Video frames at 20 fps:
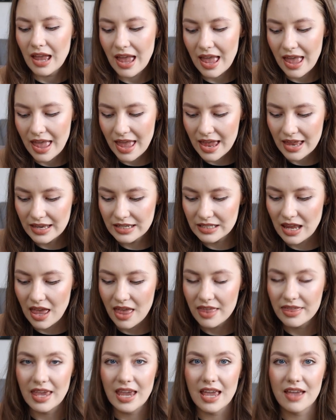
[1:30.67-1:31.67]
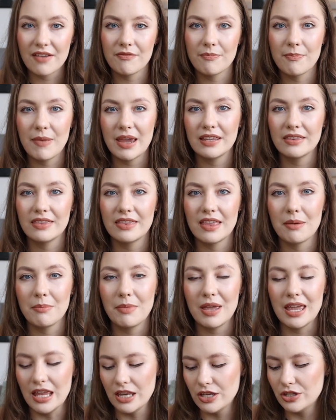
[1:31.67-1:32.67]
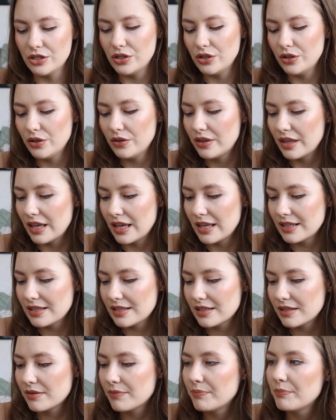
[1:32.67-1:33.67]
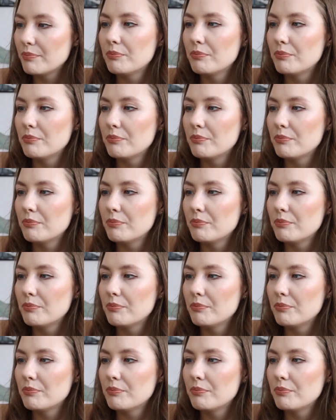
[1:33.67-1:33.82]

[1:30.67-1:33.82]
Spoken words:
and they have made them into this